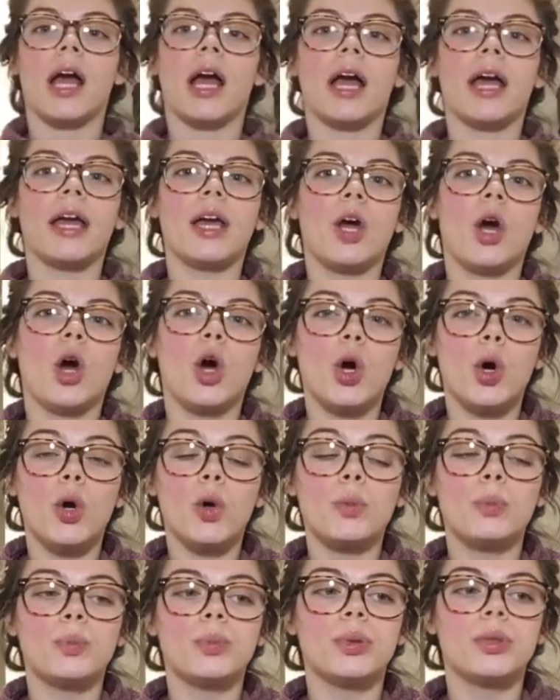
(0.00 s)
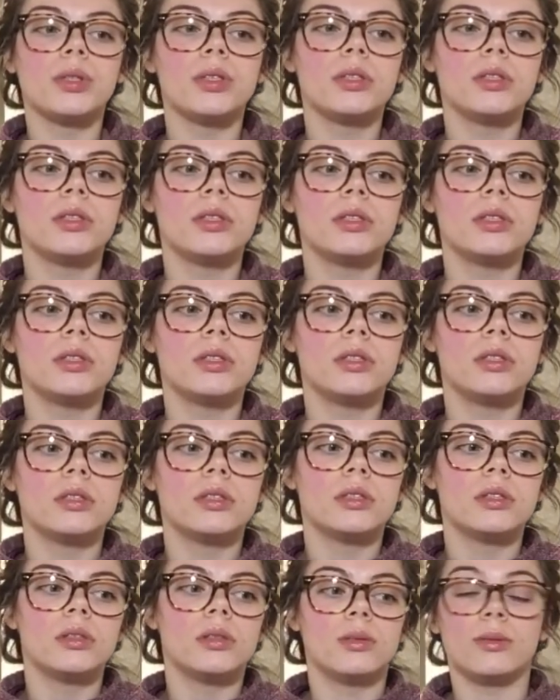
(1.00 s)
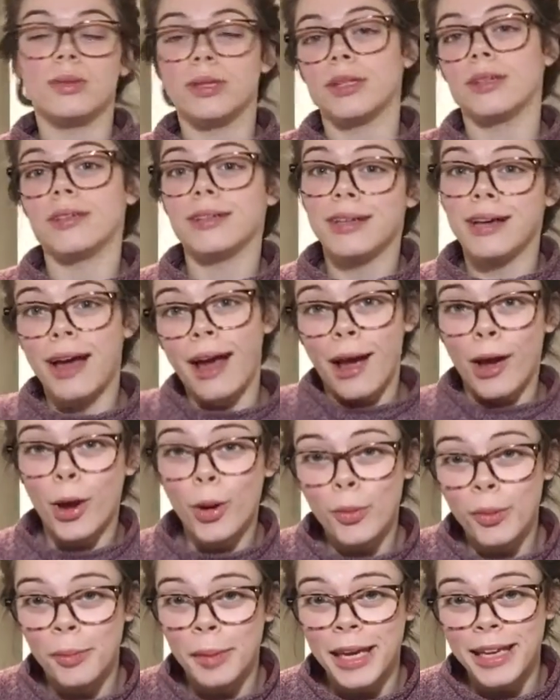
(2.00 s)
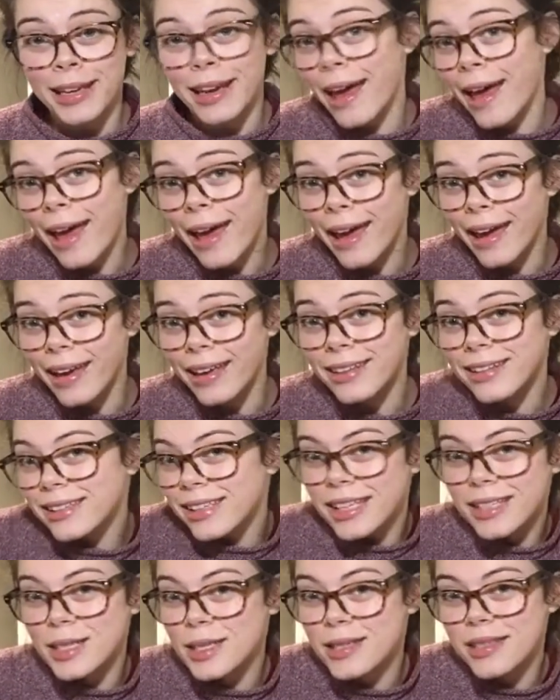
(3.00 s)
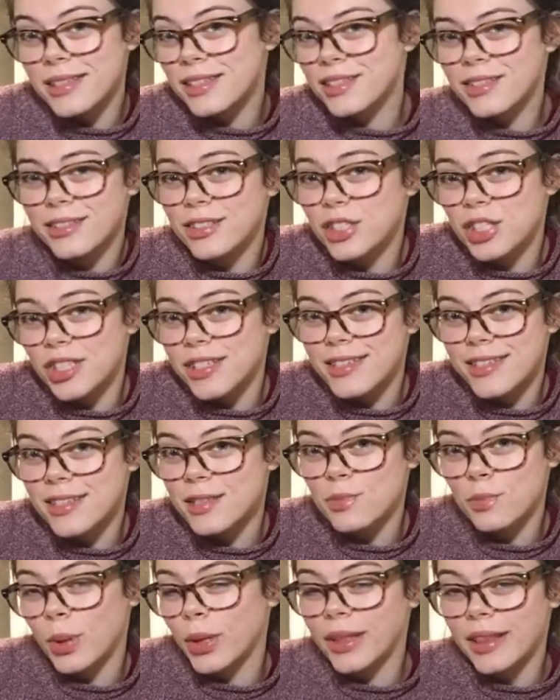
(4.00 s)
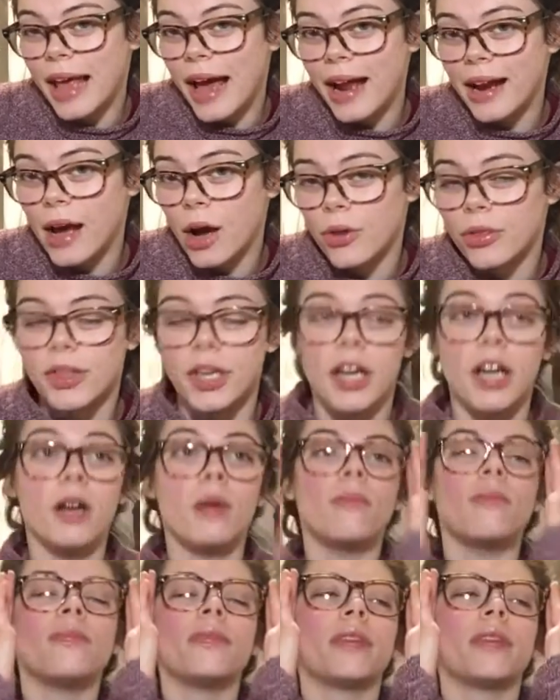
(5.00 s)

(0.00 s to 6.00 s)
I hope, well, I hope I made an A. Let's just put that out there.